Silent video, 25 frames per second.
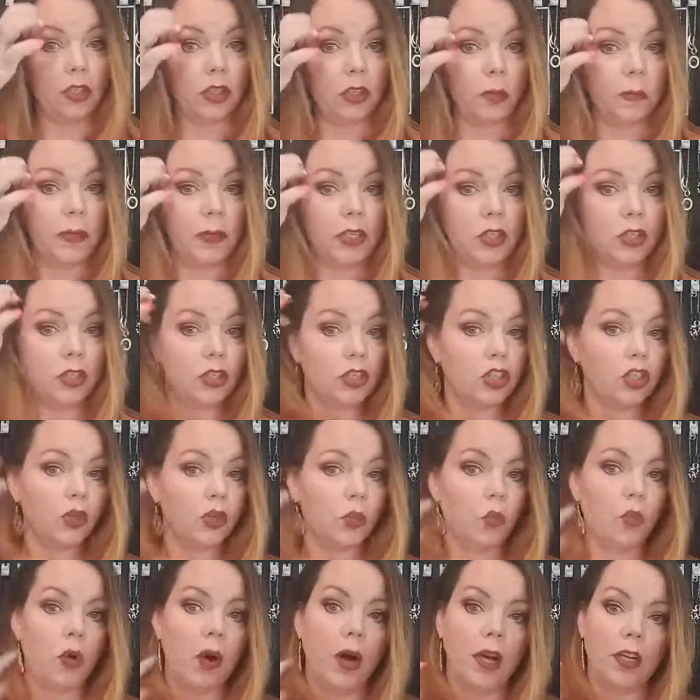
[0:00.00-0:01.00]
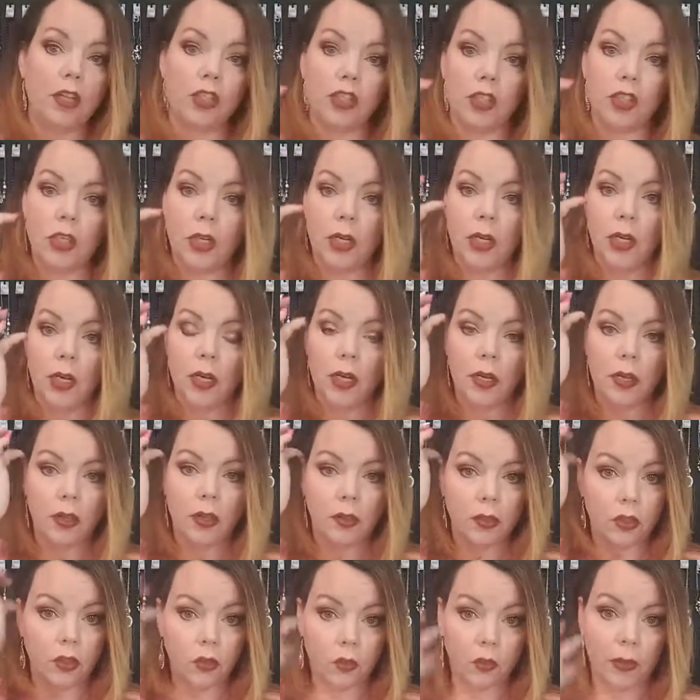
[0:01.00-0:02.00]
so be sure to watch
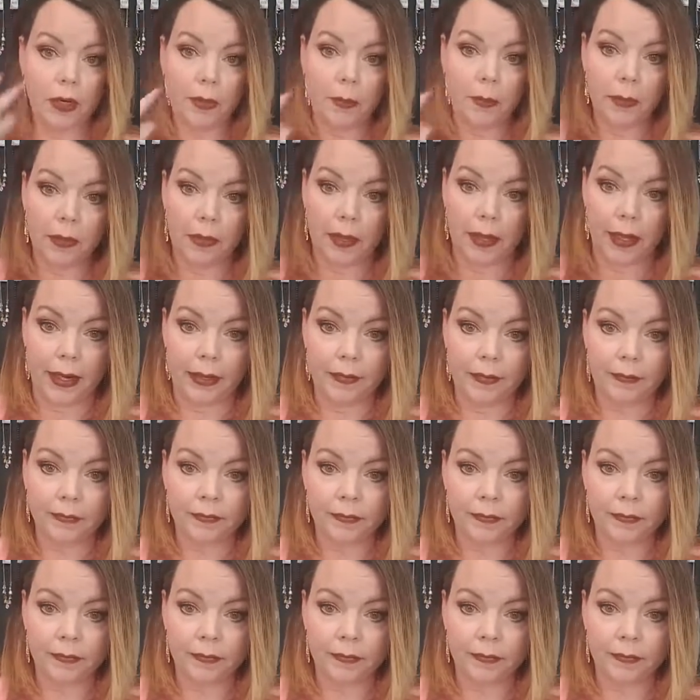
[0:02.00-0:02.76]
the replay.